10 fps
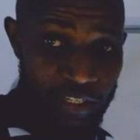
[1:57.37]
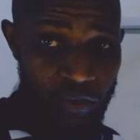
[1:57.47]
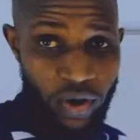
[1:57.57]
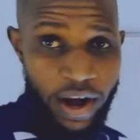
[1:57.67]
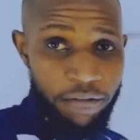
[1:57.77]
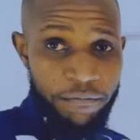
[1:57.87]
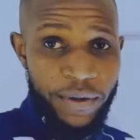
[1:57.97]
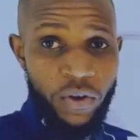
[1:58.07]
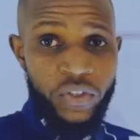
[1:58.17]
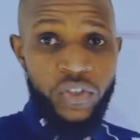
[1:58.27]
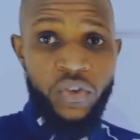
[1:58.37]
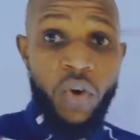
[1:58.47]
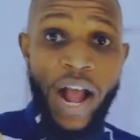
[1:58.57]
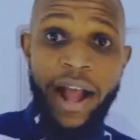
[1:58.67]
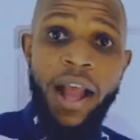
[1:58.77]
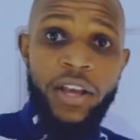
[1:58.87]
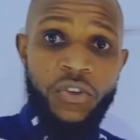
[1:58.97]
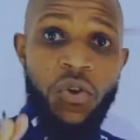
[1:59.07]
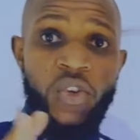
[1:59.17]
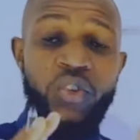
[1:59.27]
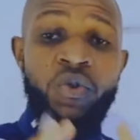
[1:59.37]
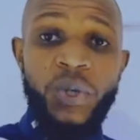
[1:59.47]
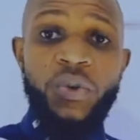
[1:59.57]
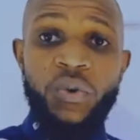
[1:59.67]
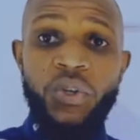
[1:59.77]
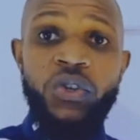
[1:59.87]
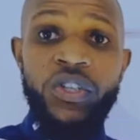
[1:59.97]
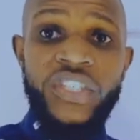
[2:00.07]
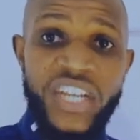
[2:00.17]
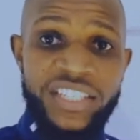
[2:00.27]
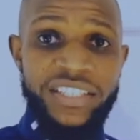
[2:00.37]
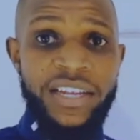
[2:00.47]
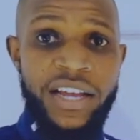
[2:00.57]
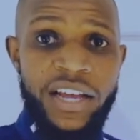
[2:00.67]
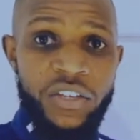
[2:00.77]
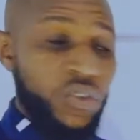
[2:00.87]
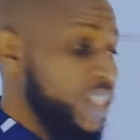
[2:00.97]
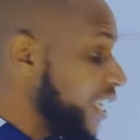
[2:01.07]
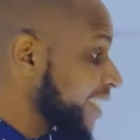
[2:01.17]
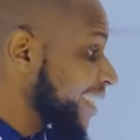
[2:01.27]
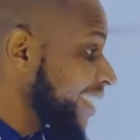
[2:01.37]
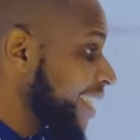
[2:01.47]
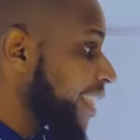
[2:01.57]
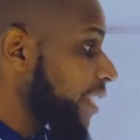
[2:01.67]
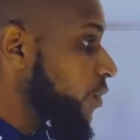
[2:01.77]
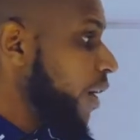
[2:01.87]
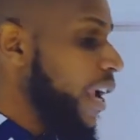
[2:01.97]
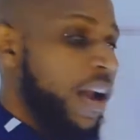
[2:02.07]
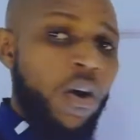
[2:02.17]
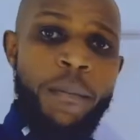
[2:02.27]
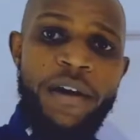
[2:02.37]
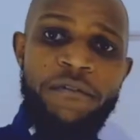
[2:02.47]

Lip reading: that you have, because you just see that, okay, all my